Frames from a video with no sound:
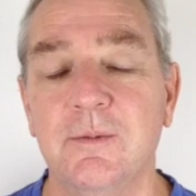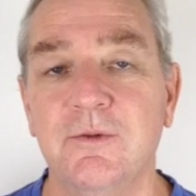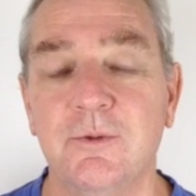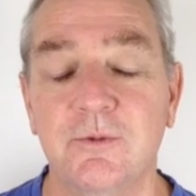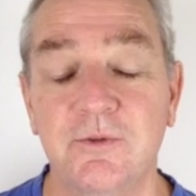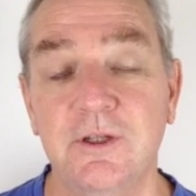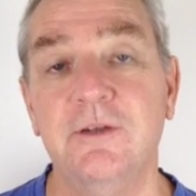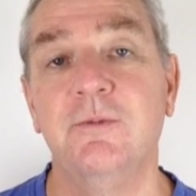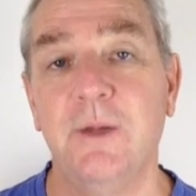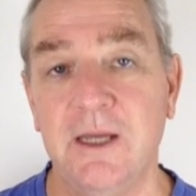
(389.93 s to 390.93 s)
sort of
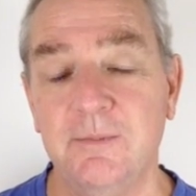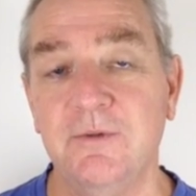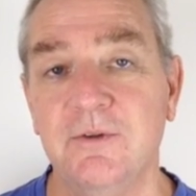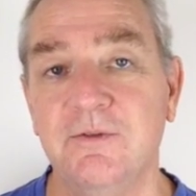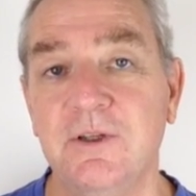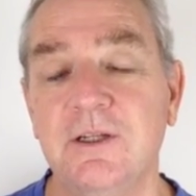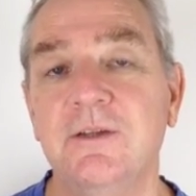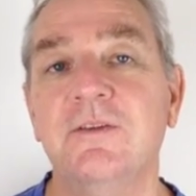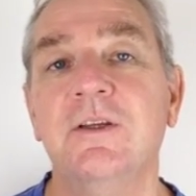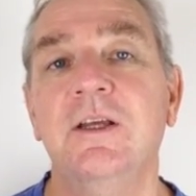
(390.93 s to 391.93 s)
feelings. Perhaps the
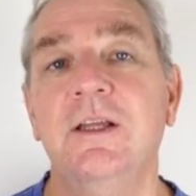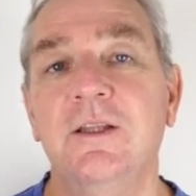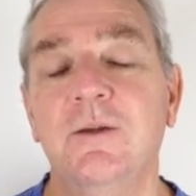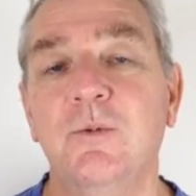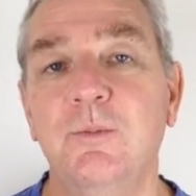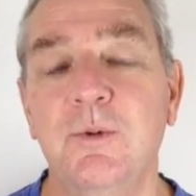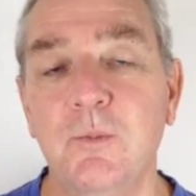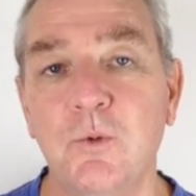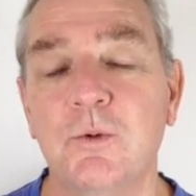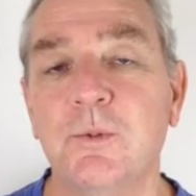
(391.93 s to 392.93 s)
feelings that would be
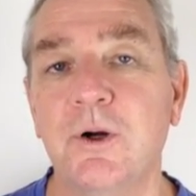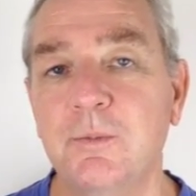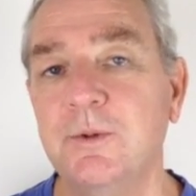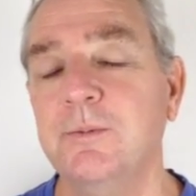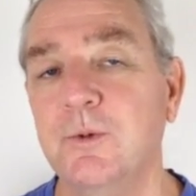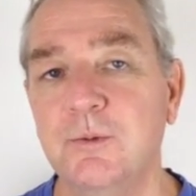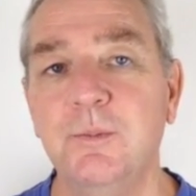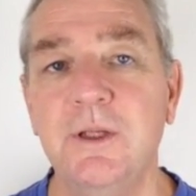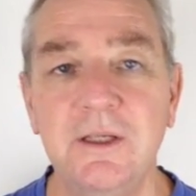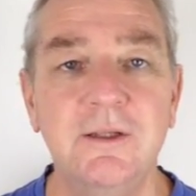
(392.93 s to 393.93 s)
more appropriate
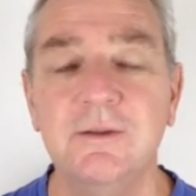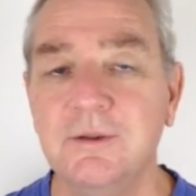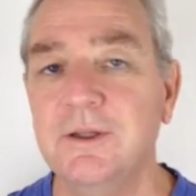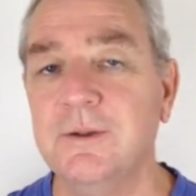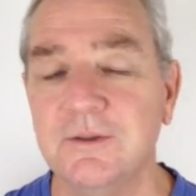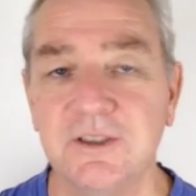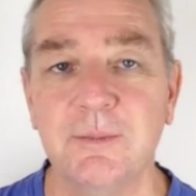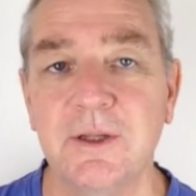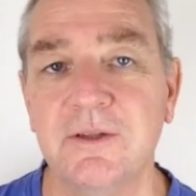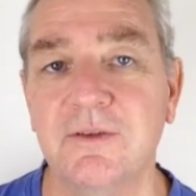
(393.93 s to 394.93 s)
would be
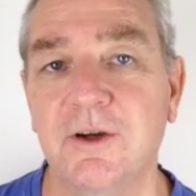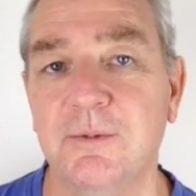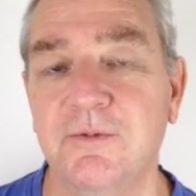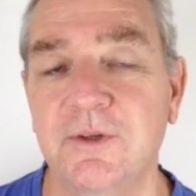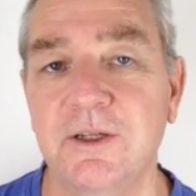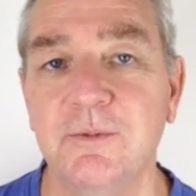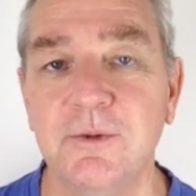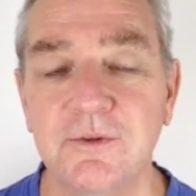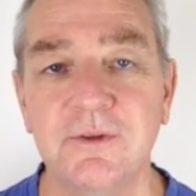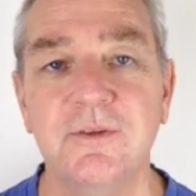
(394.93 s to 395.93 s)
some other type of feeling
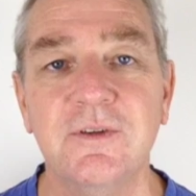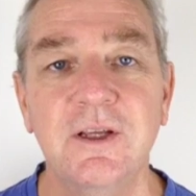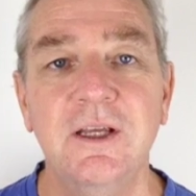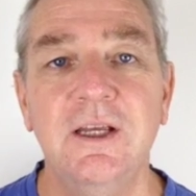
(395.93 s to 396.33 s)
which is